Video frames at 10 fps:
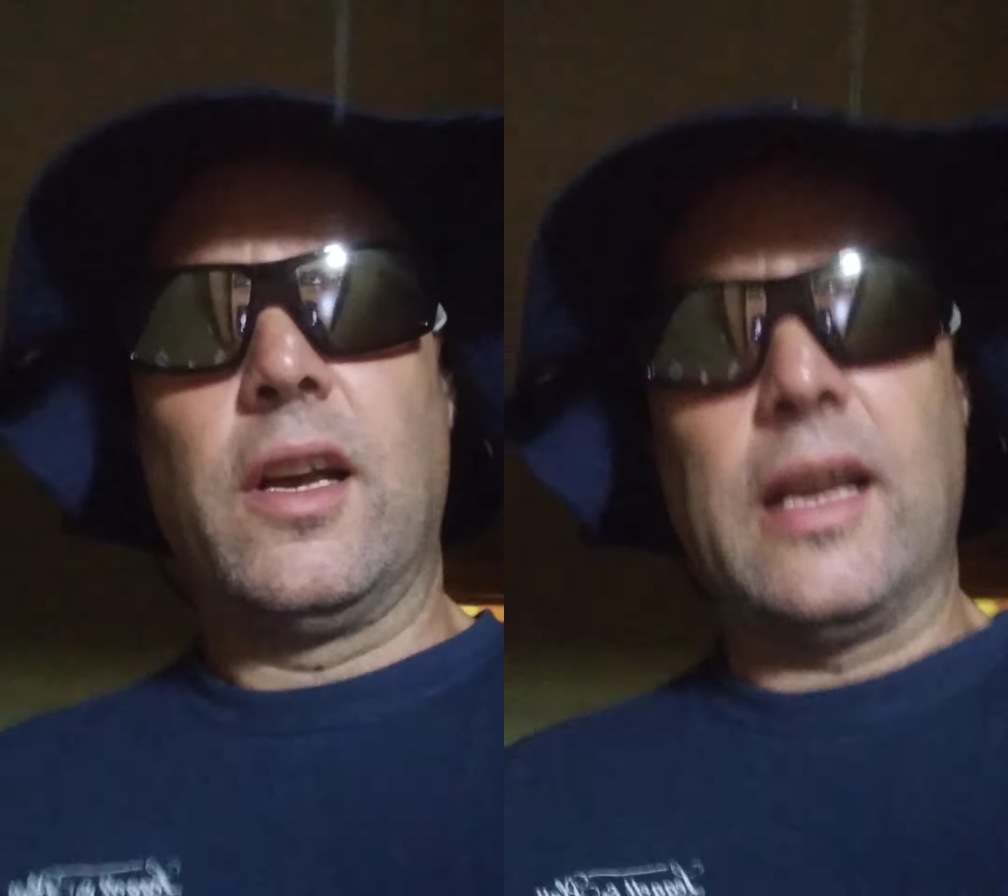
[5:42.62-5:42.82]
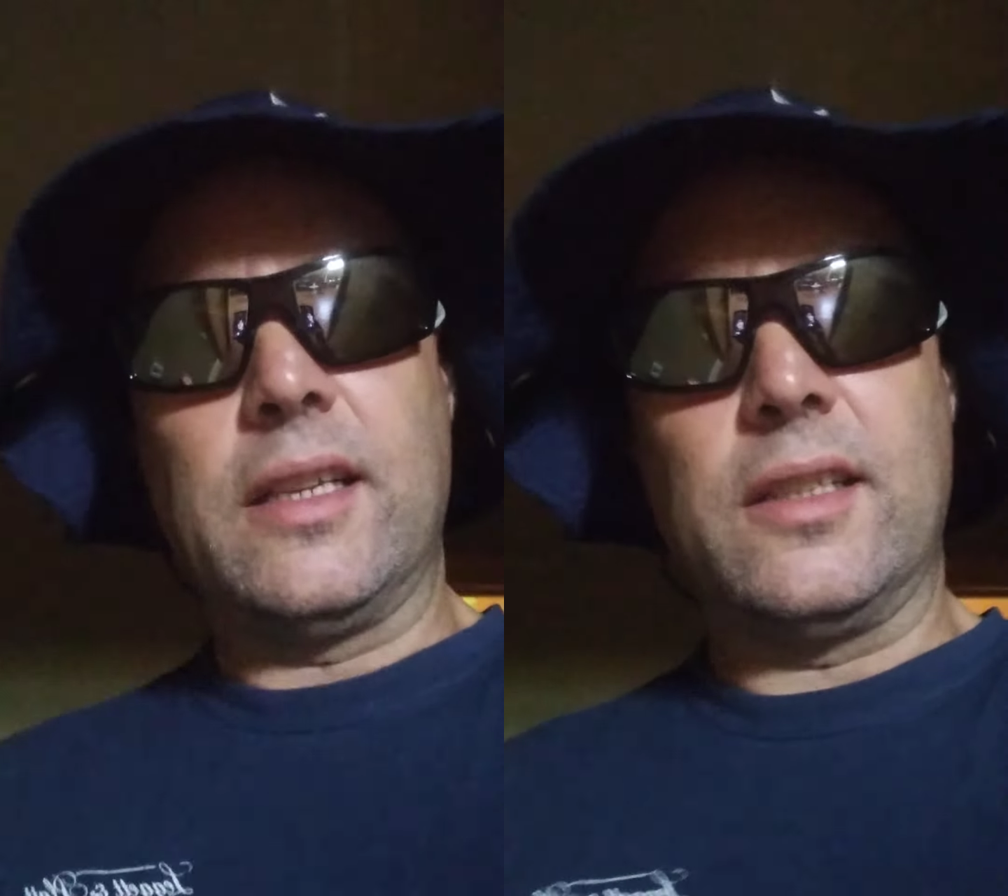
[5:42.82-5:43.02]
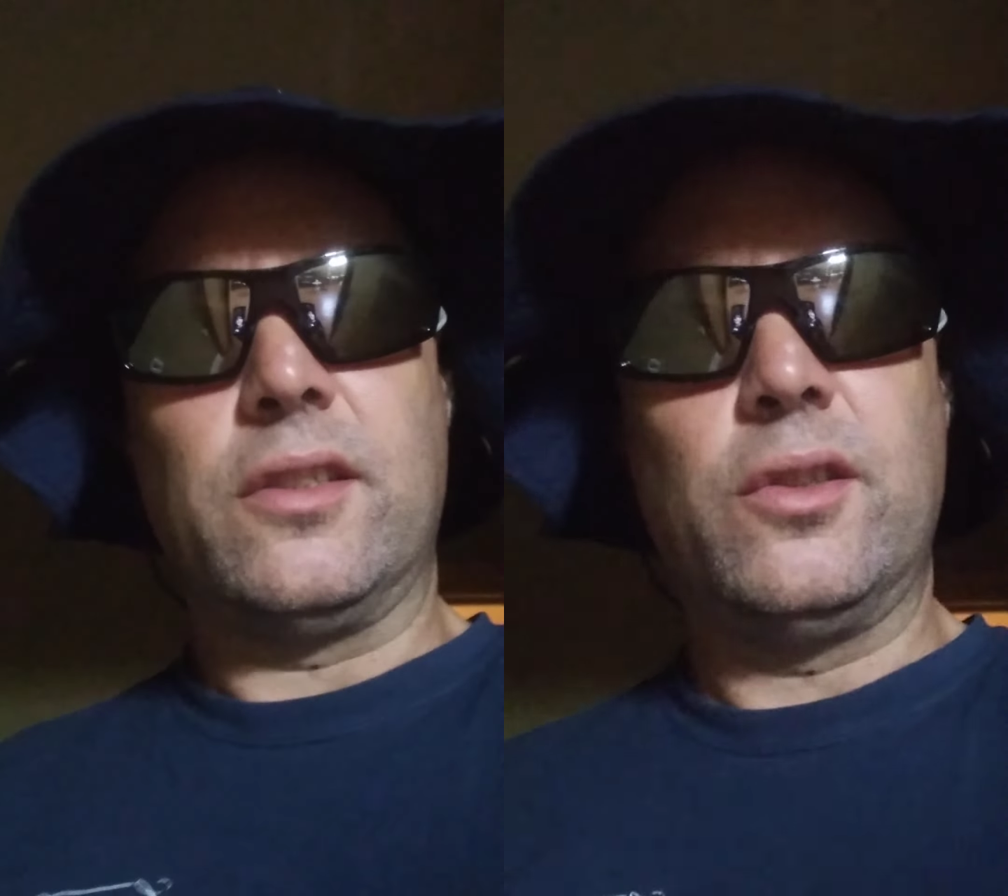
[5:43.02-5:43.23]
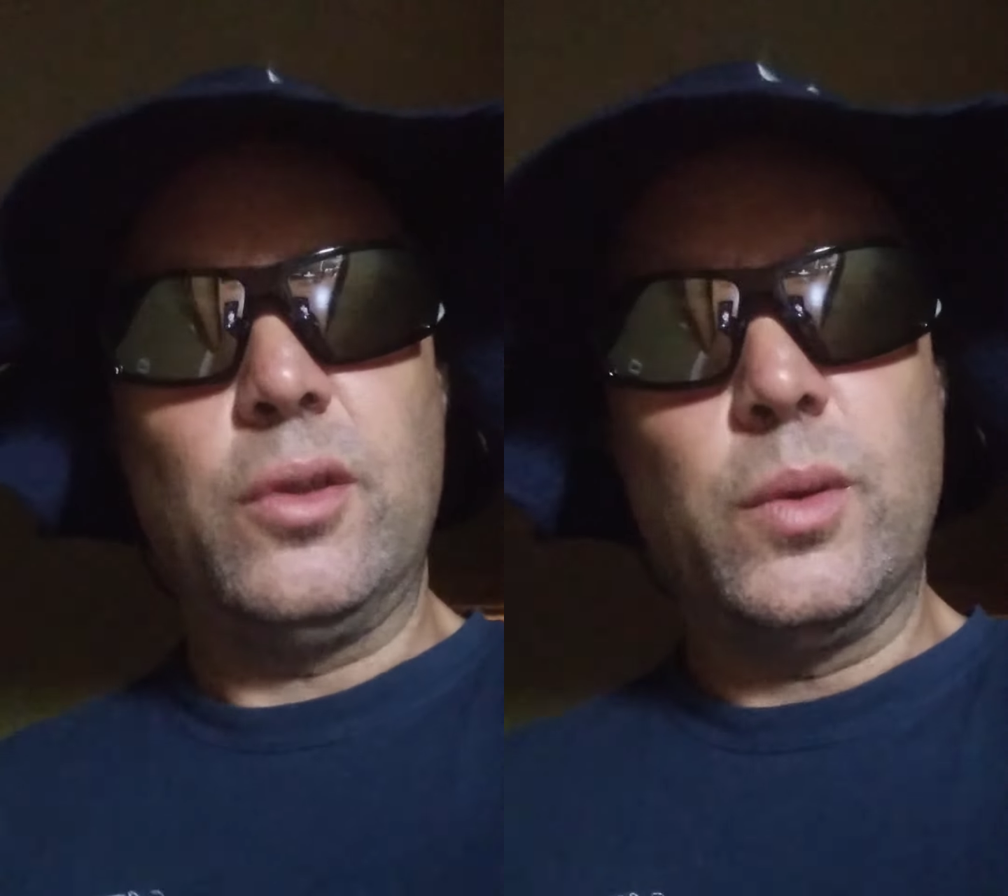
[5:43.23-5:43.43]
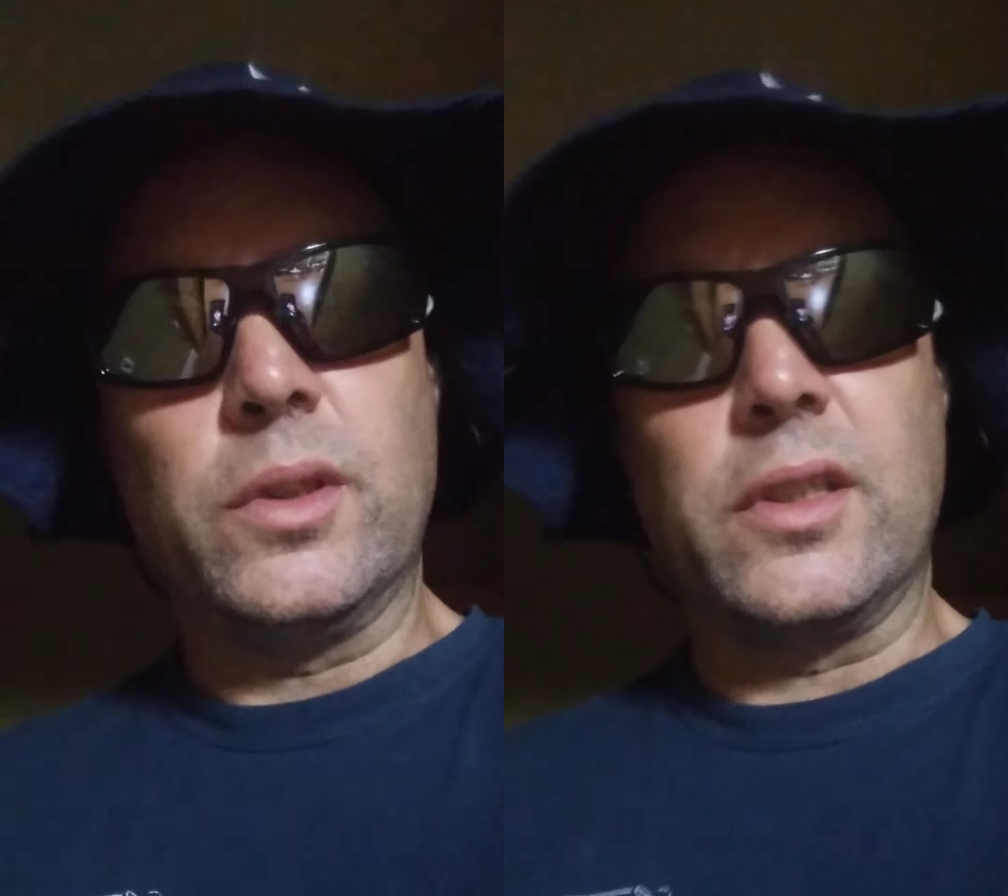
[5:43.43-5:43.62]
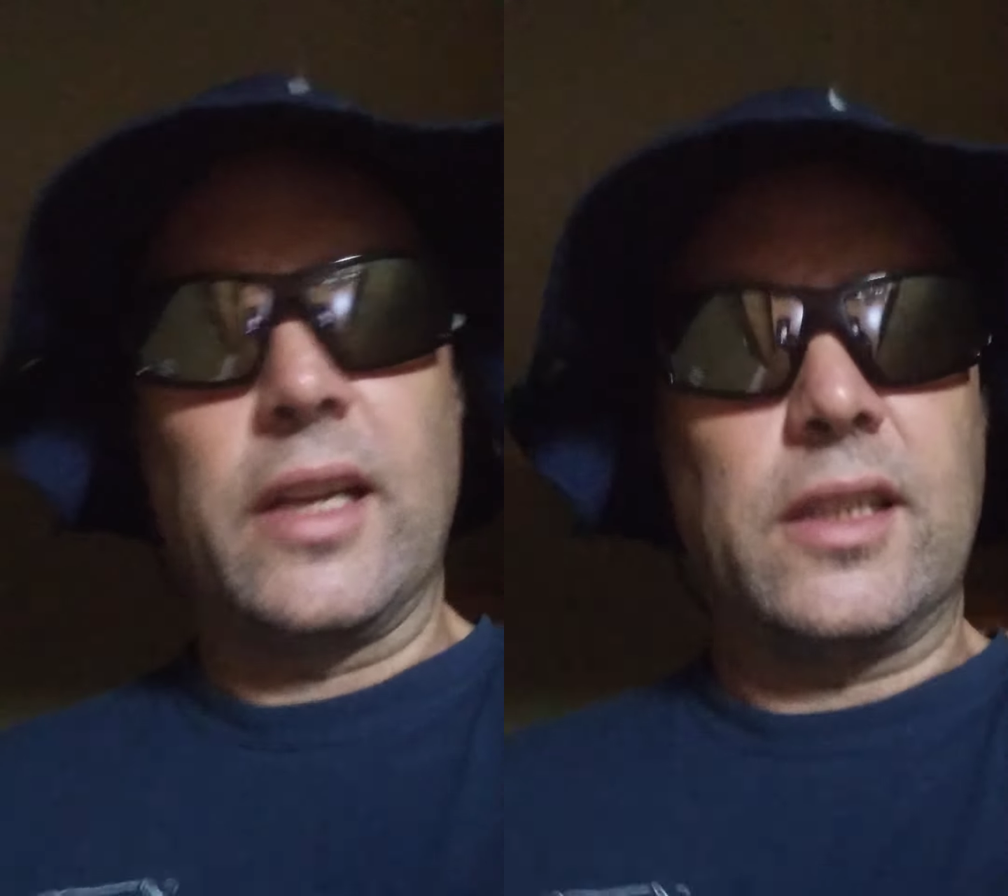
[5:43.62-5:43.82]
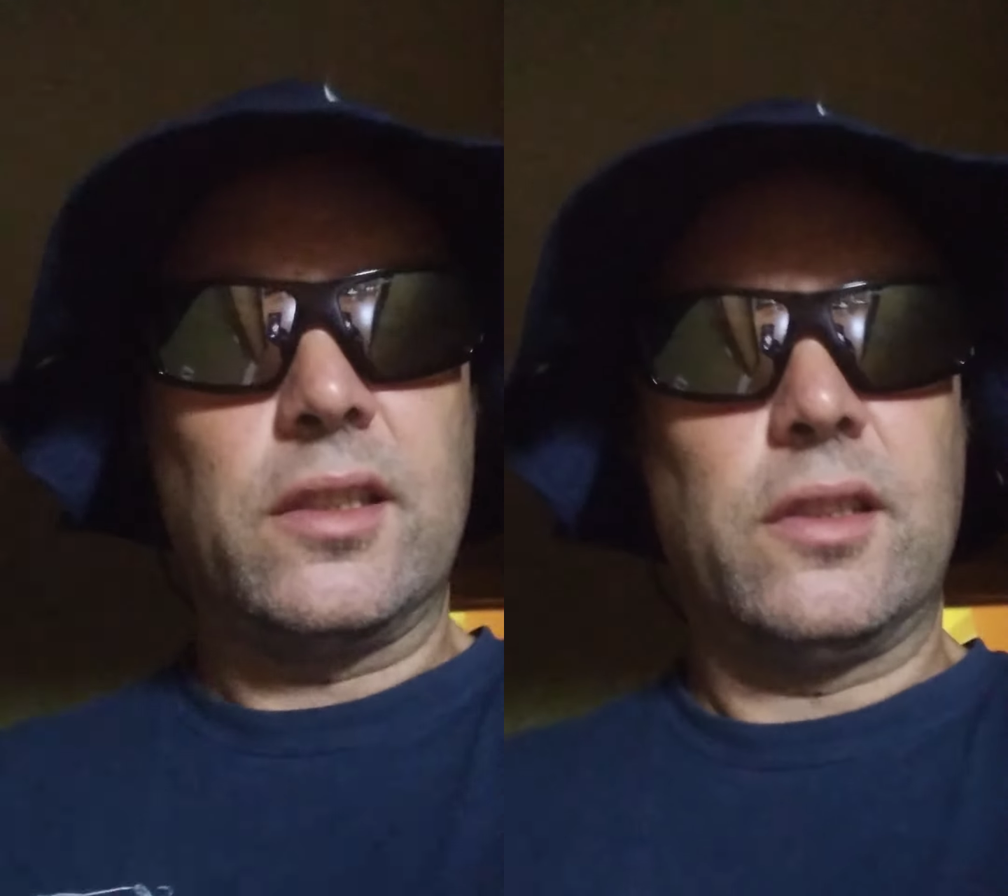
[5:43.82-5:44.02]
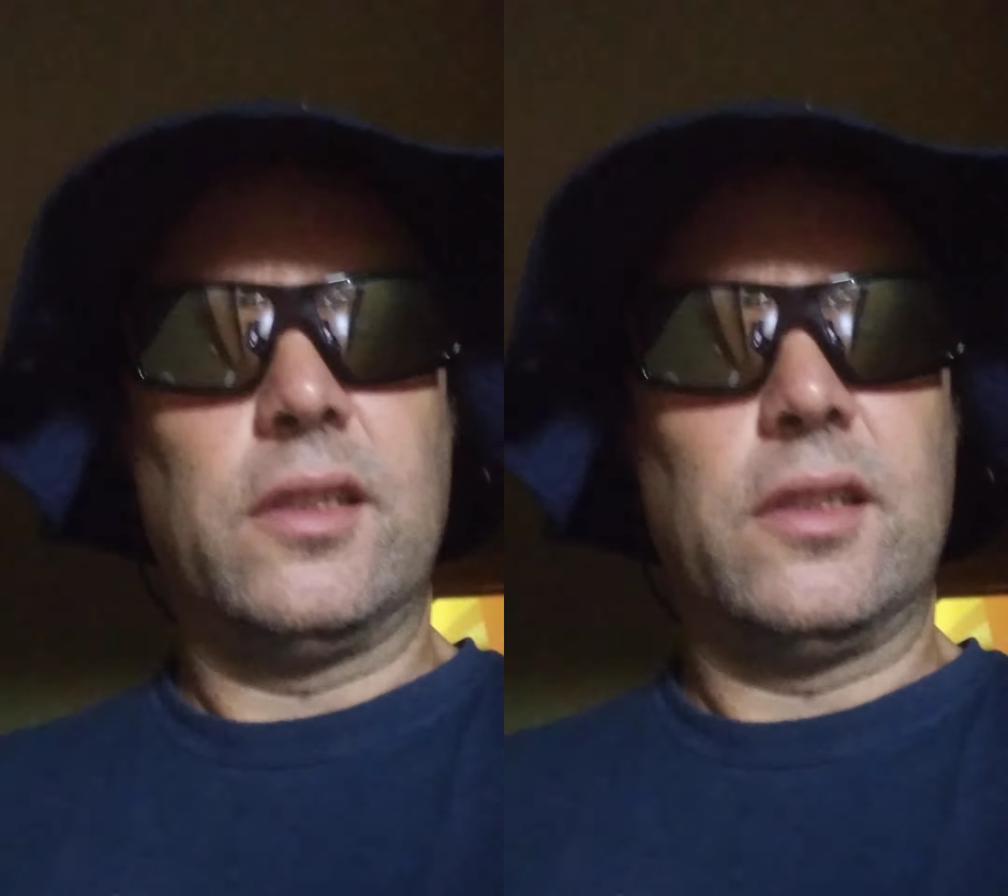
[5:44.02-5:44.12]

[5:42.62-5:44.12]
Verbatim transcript: I get to do it. I get.